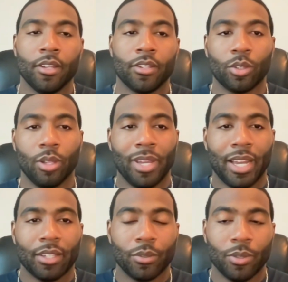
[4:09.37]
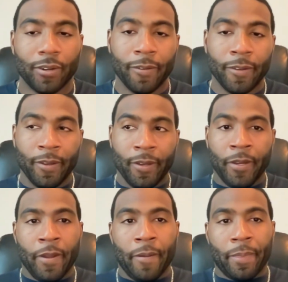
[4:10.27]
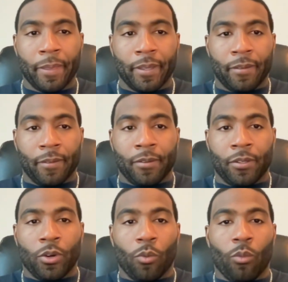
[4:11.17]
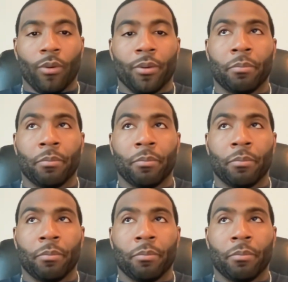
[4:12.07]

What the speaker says: So let me ask you then, you know,